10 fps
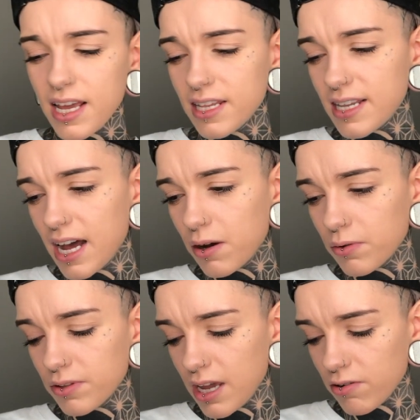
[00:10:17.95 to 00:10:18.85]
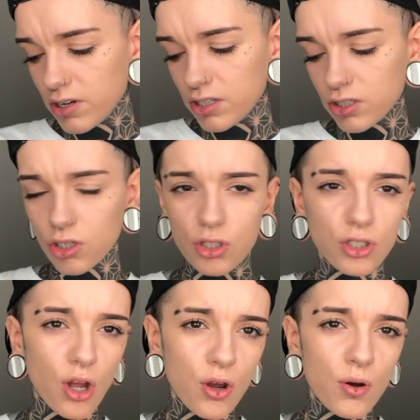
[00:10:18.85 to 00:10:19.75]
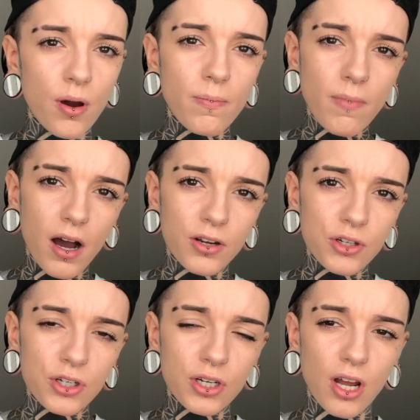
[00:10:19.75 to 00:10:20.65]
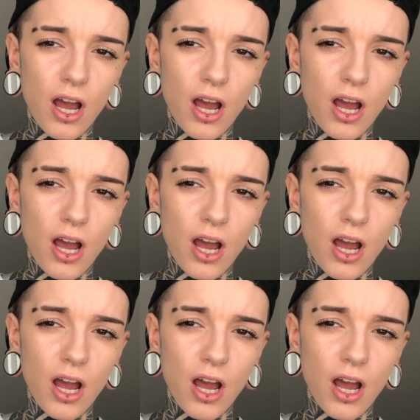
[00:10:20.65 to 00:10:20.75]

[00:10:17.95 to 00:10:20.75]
Now, there is so much